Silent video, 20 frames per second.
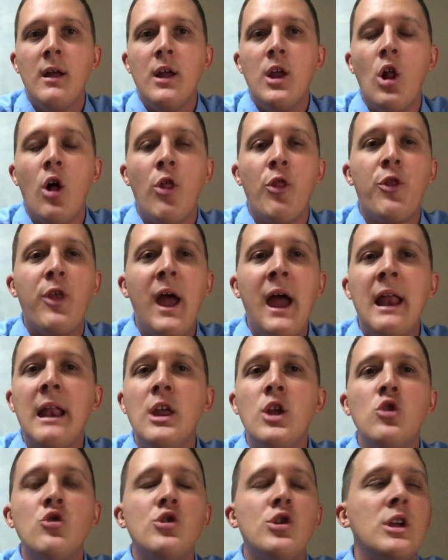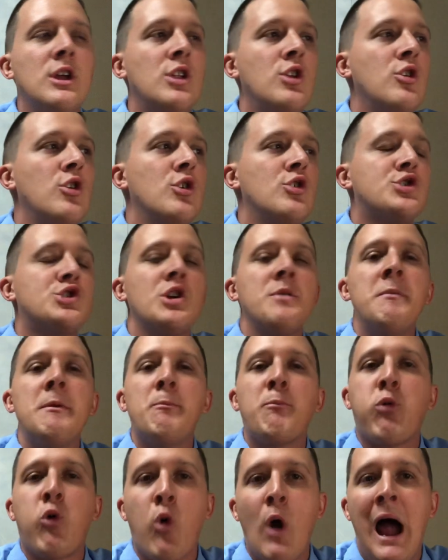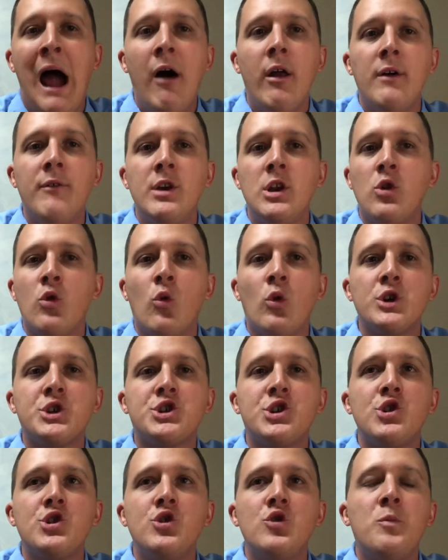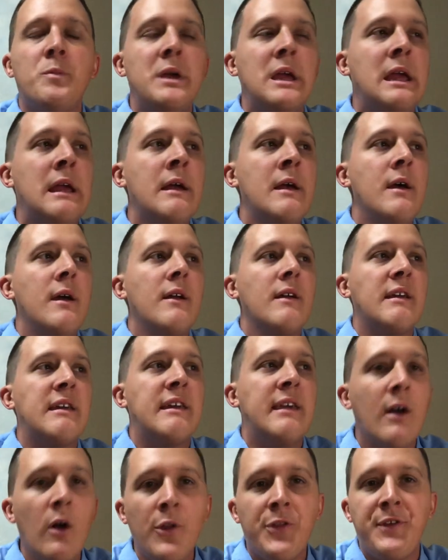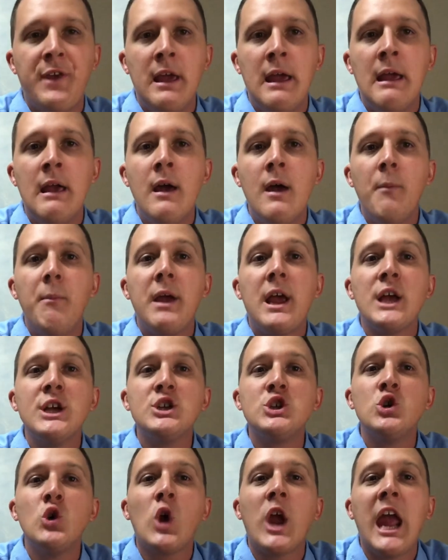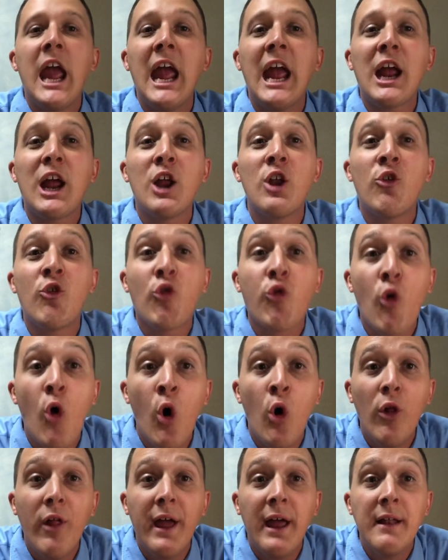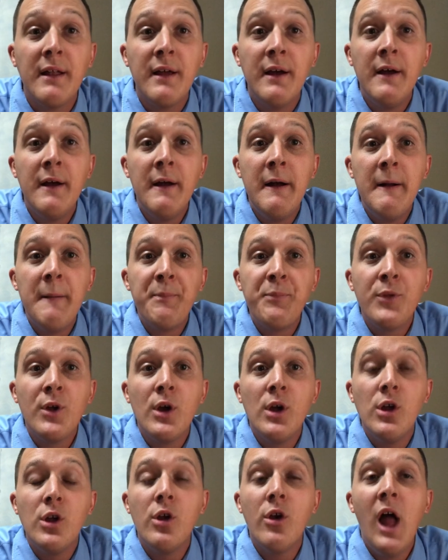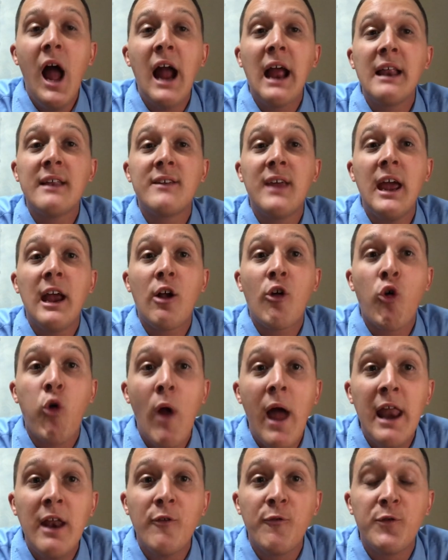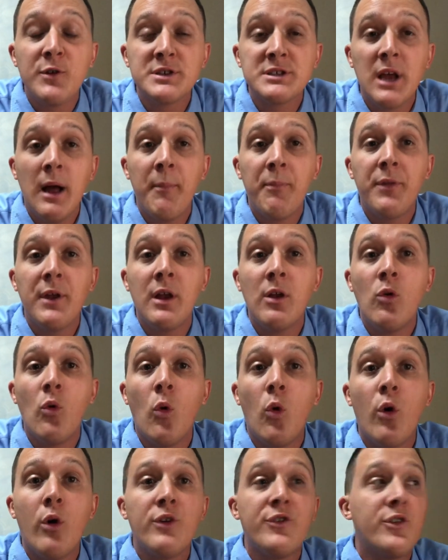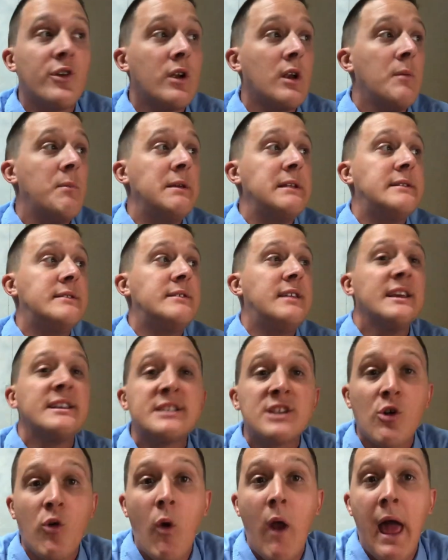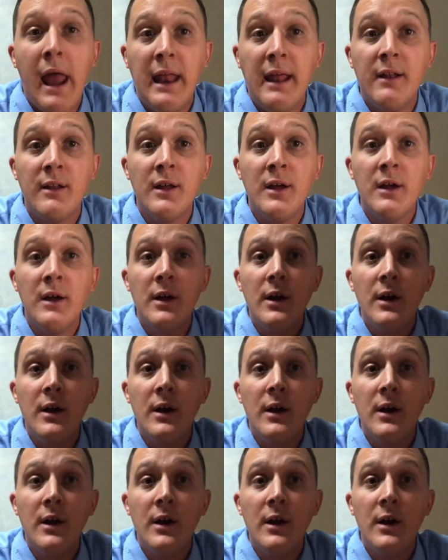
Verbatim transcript: You know, that you should be proud of it, nor should you be guilty because you can't control it. You're not going to take credit for something, nor is there going to be discredit.